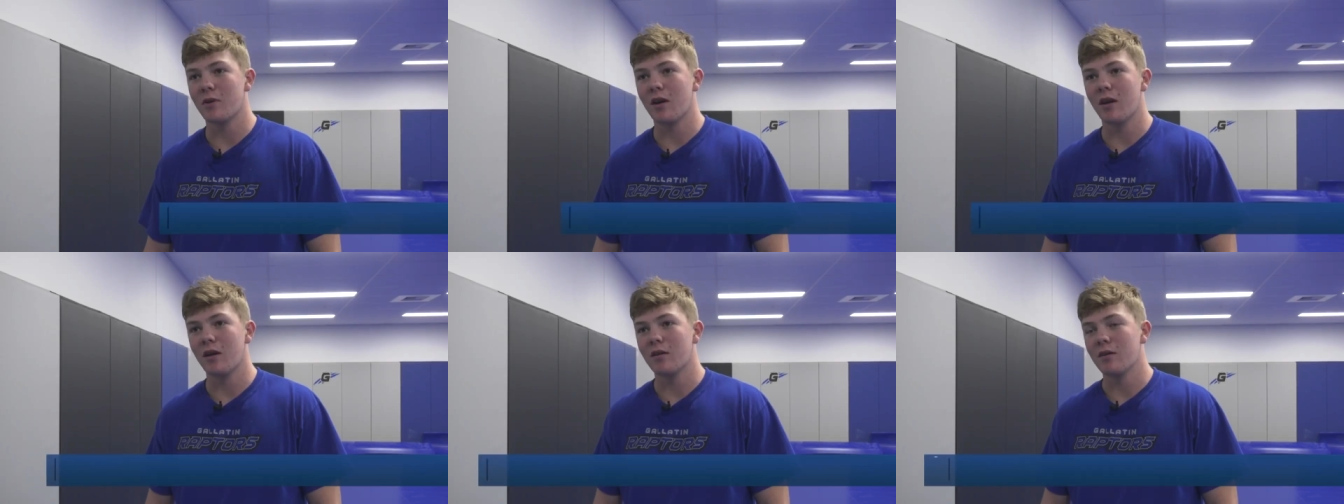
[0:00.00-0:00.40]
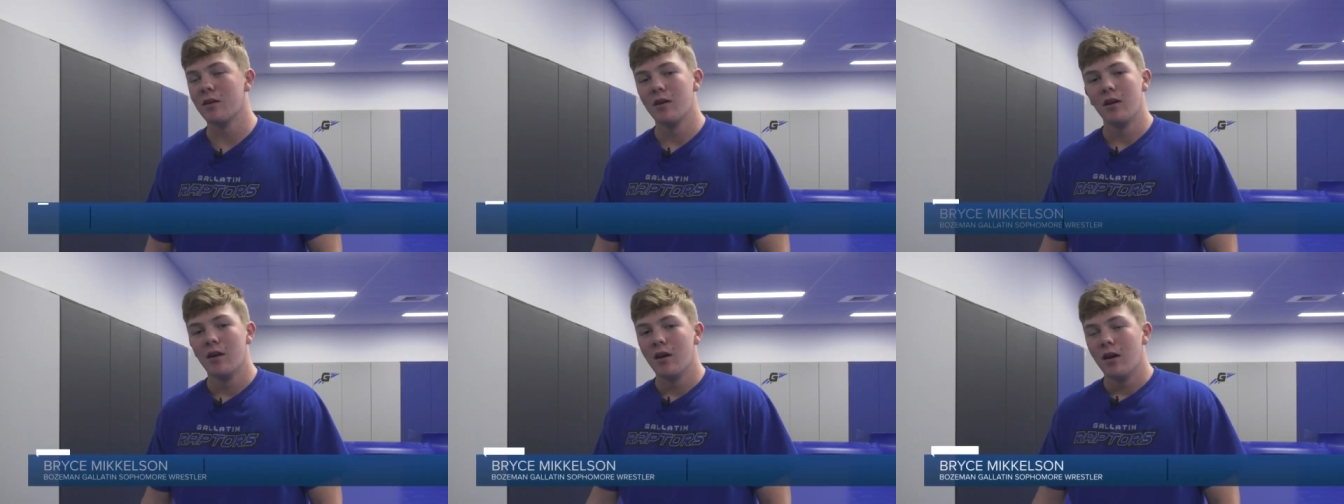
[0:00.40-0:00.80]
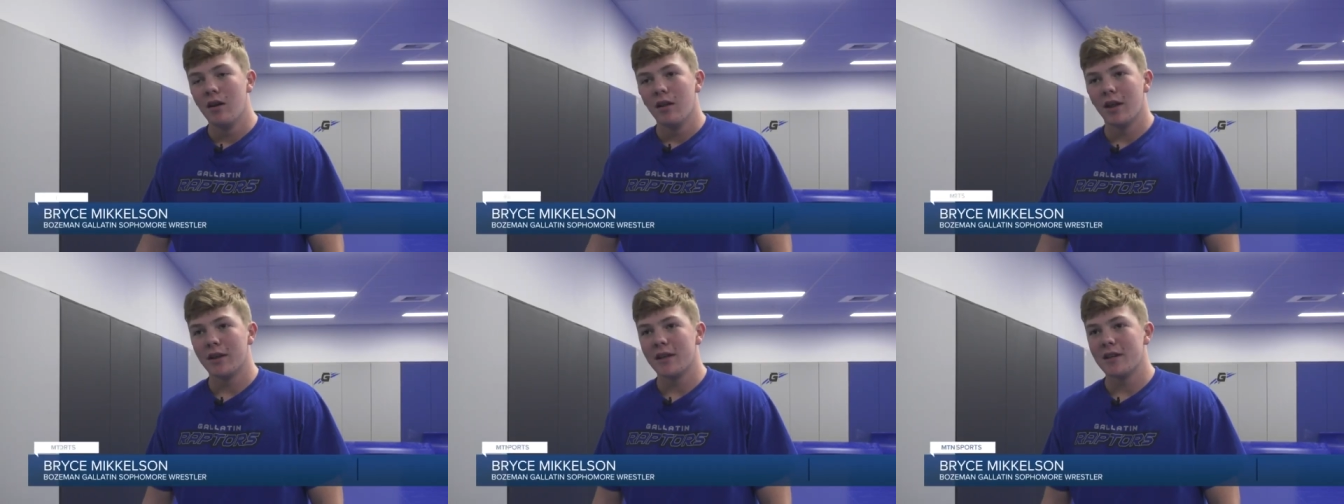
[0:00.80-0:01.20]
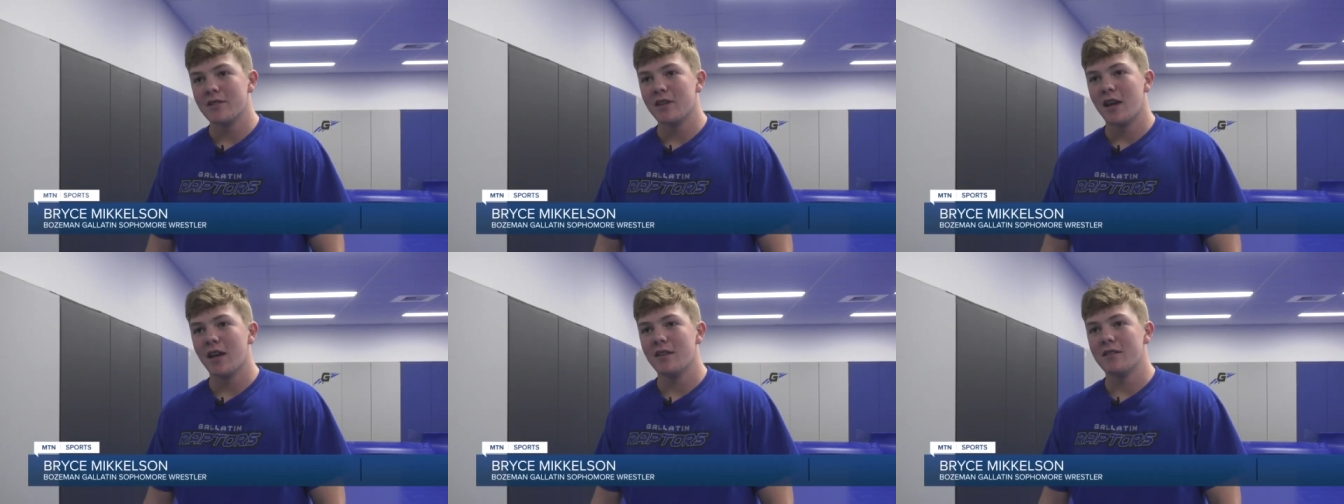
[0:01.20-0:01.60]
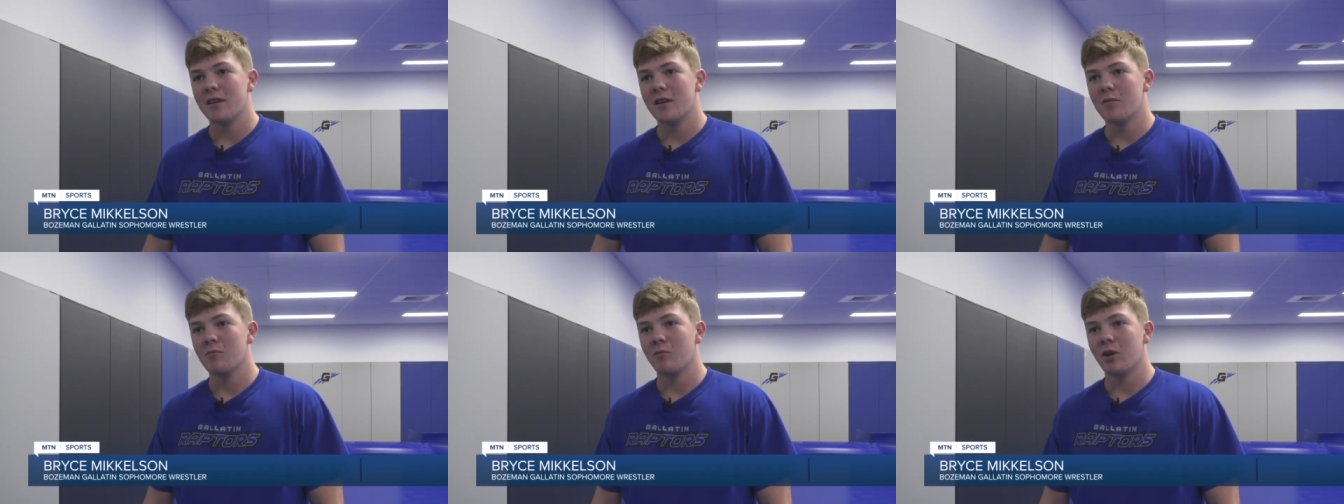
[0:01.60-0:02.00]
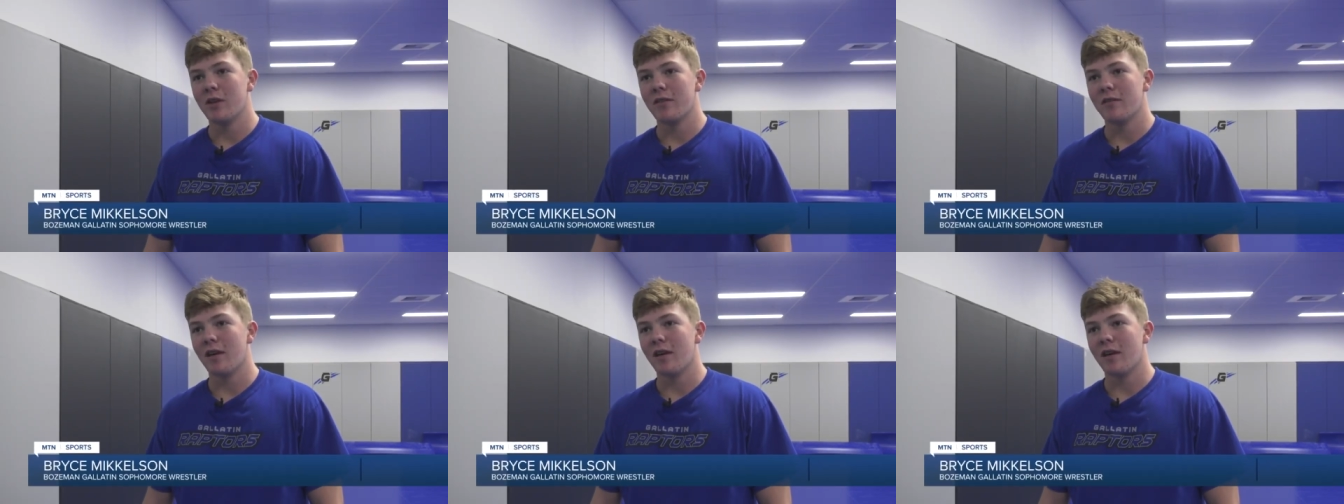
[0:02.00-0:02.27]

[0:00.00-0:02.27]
Uh, like they say, a team with